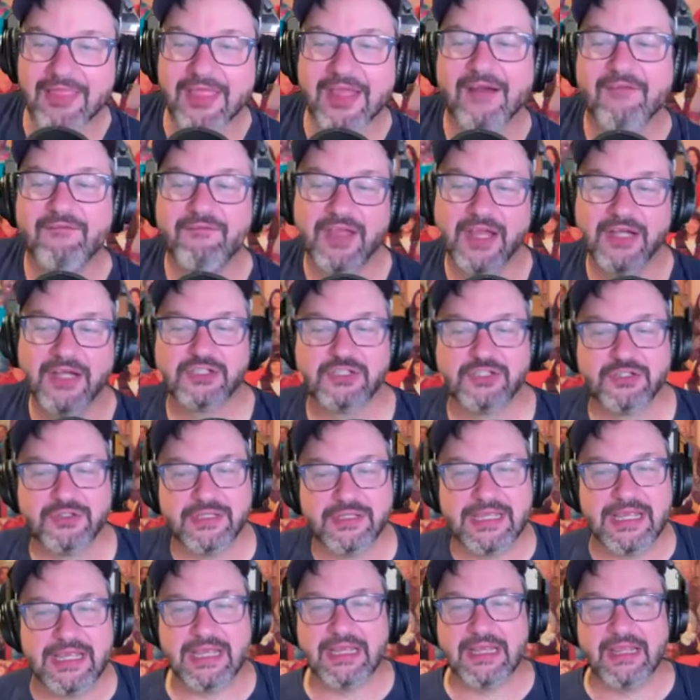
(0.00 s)
then
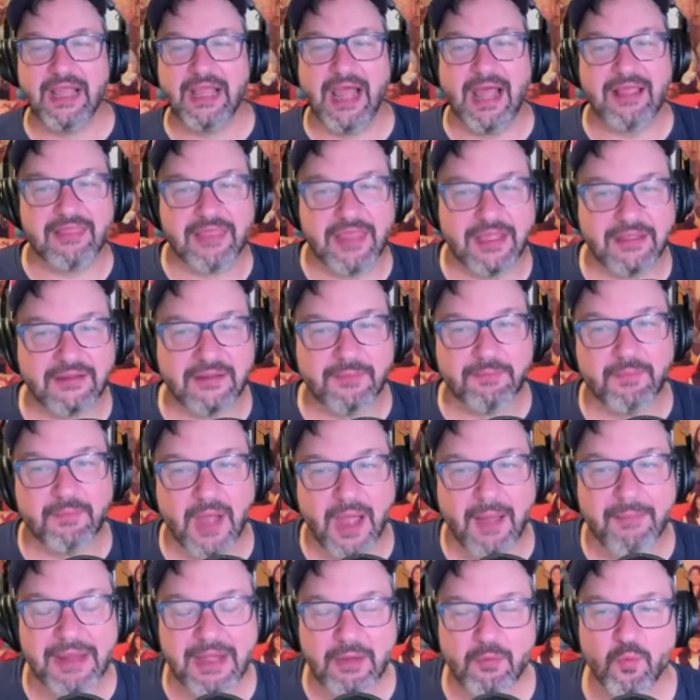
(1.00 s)
eventually, I think the
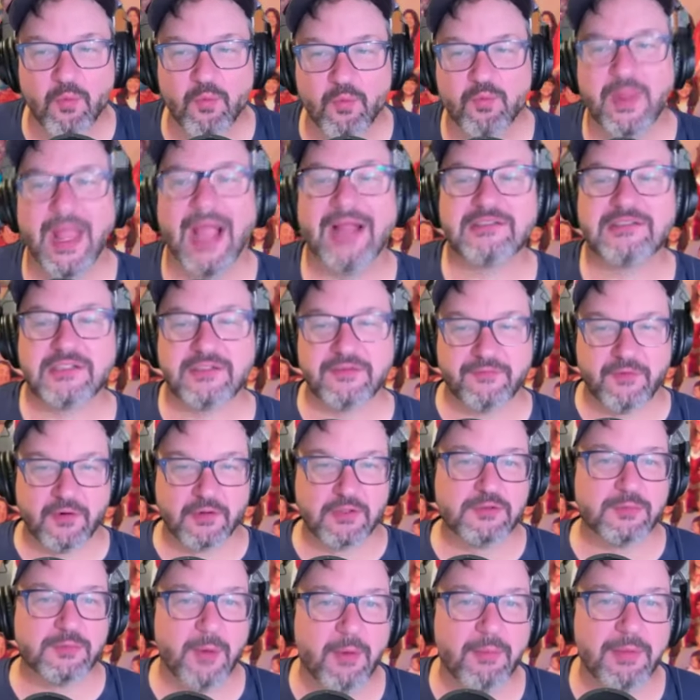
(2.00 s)
I mean, that's the
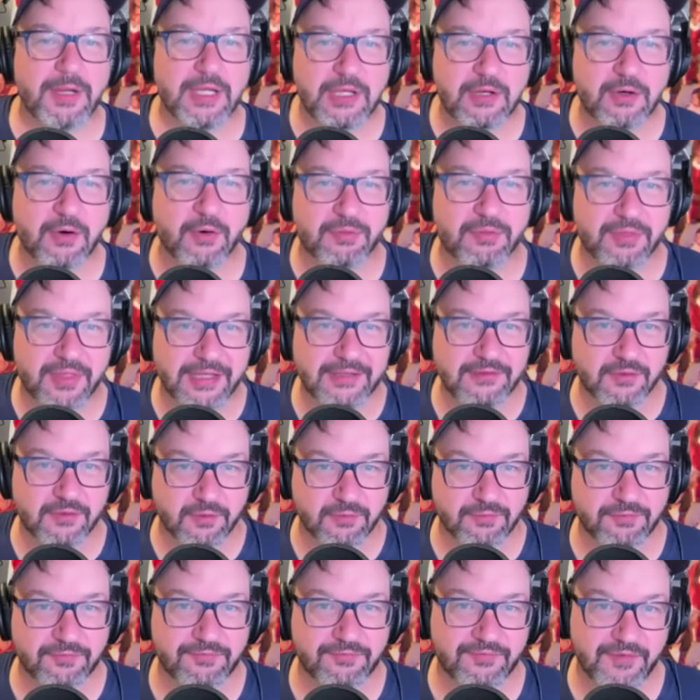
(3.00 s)
first moment you know things
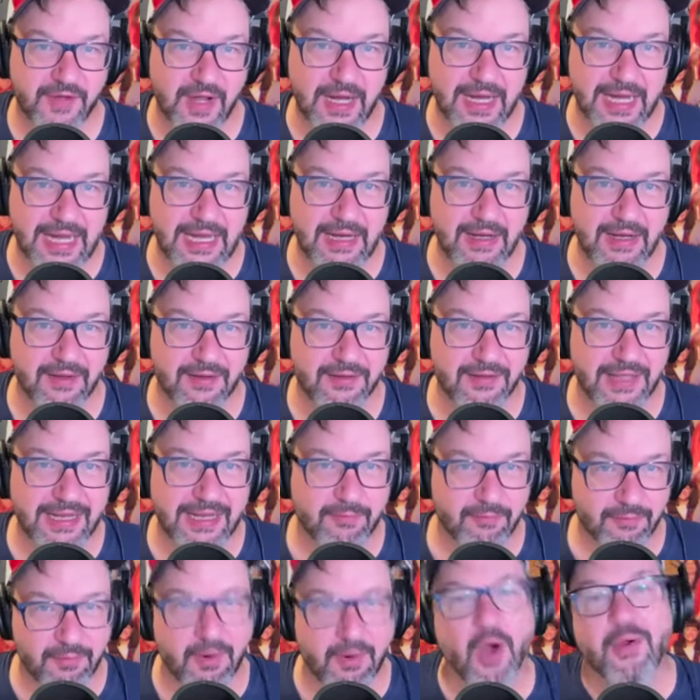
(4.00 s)
are funny.
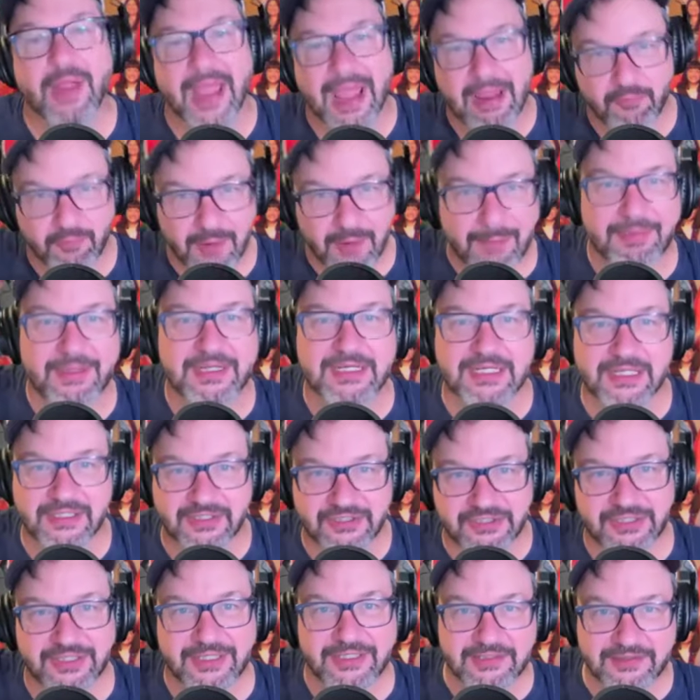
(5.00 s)
Like okay,
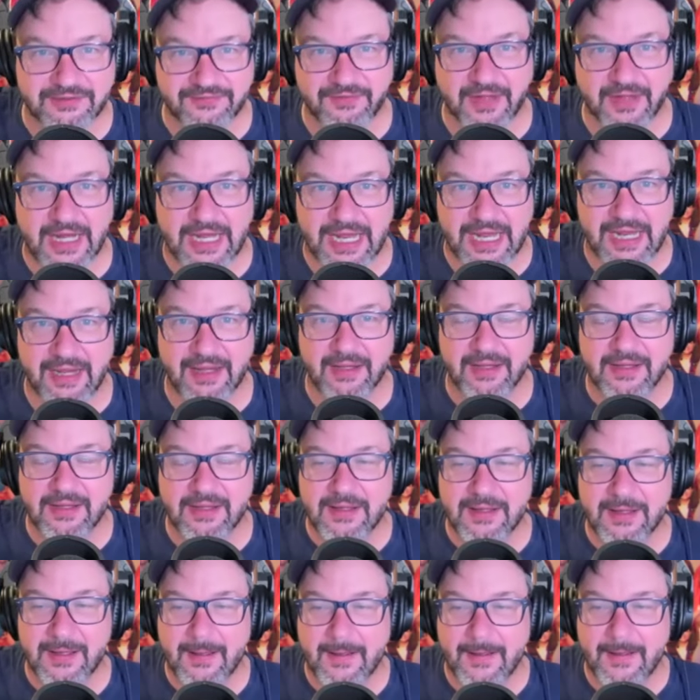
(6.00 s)
repetition is funny. Yeah.
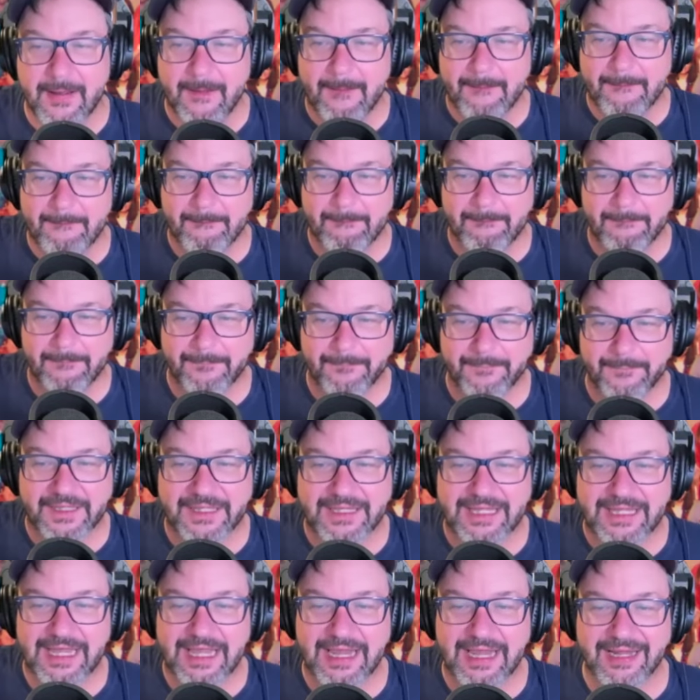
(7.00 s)

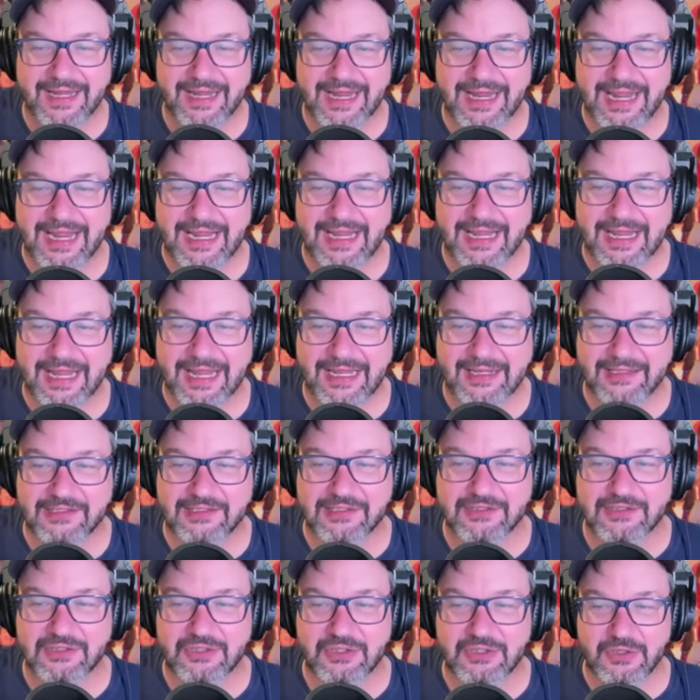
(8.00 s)
But then it
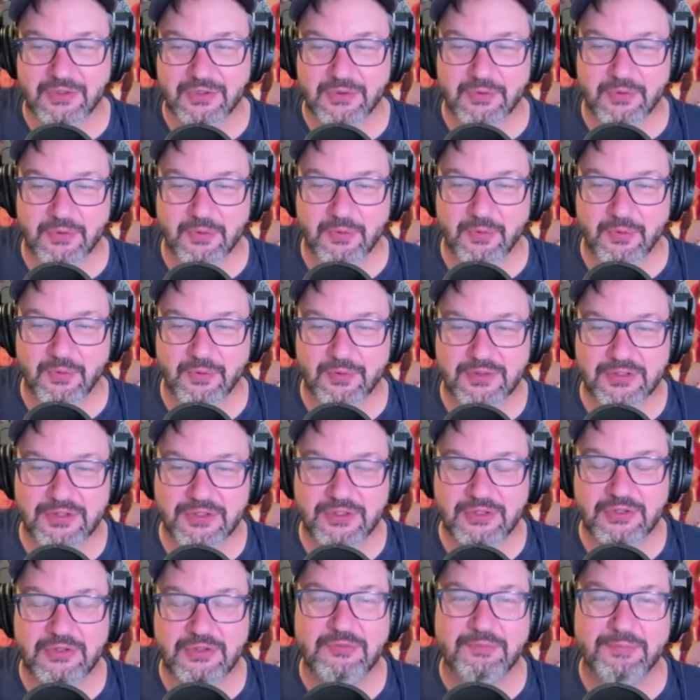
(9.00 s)
gets to
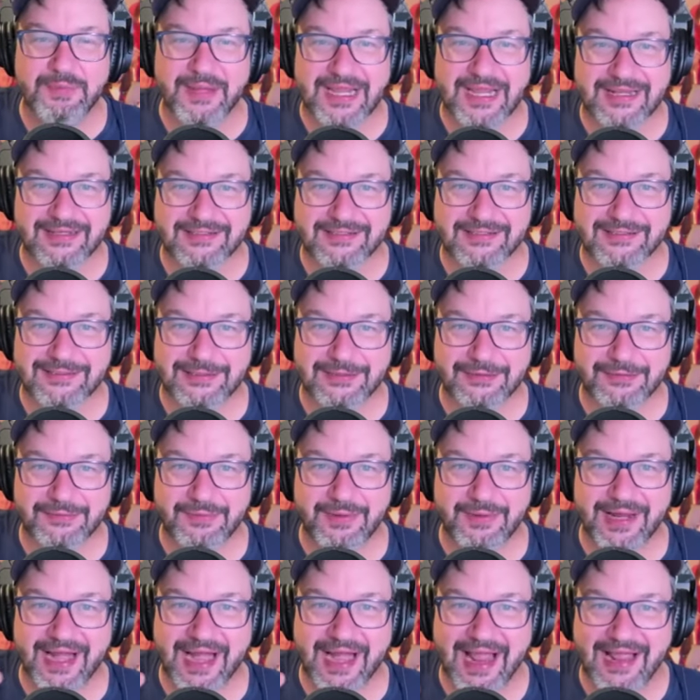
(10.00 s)
two beats,
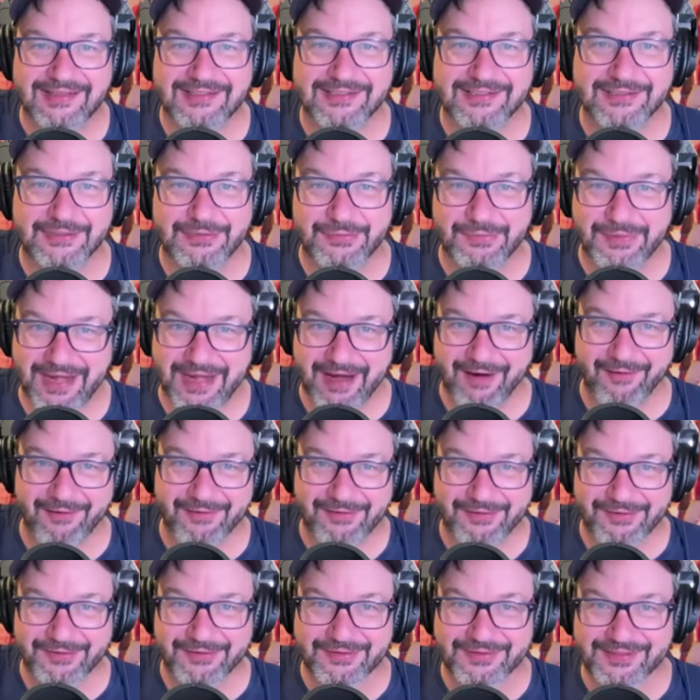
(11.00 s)
two it adds two
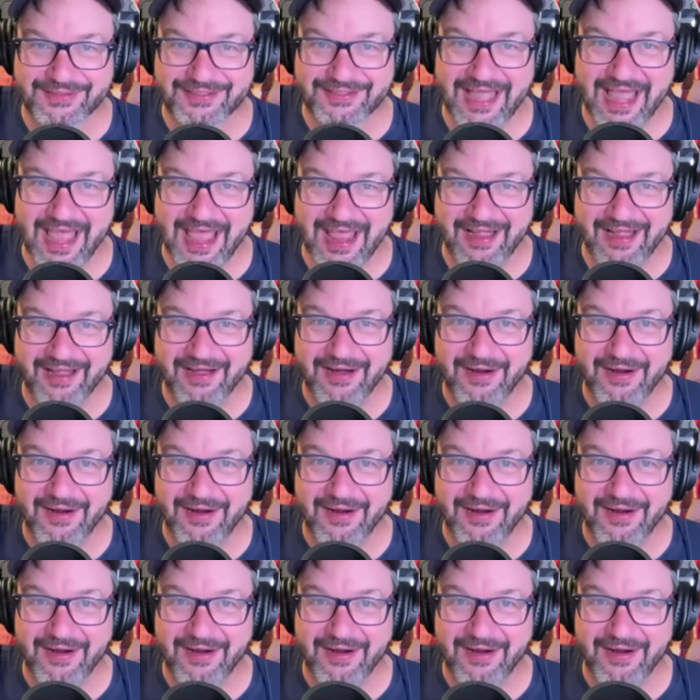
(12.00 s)
characters that